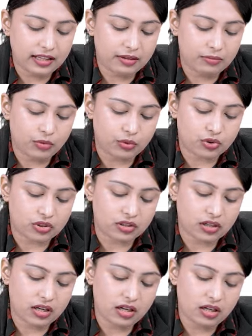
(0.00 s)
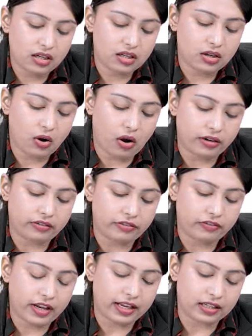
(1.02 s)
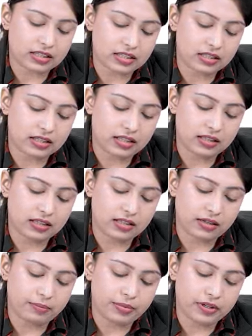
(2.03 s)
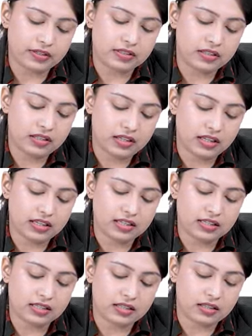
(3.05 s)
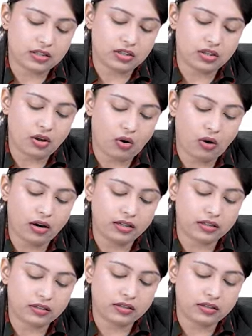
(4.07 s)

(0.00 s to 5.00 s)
emotional conflict. The person is not